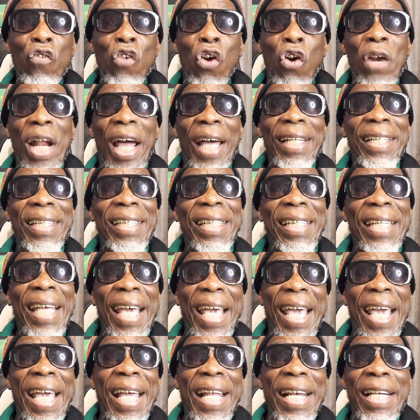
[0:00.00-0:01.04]
around and
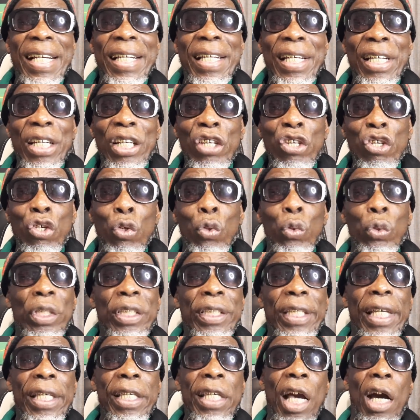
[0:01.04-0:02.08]
tell the youth,
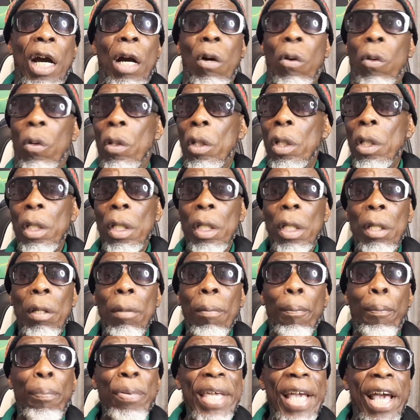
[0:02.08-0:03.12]
say, yo,
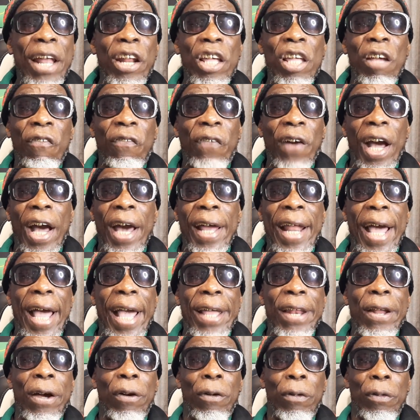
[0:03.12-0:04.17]
be on your father,
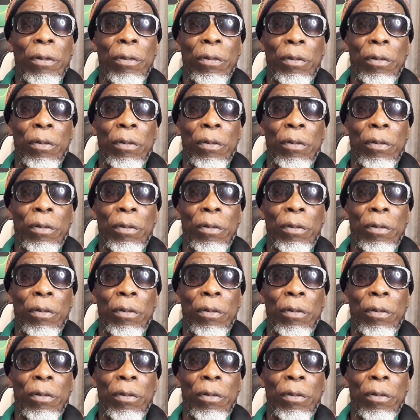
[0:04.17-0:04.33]
you know.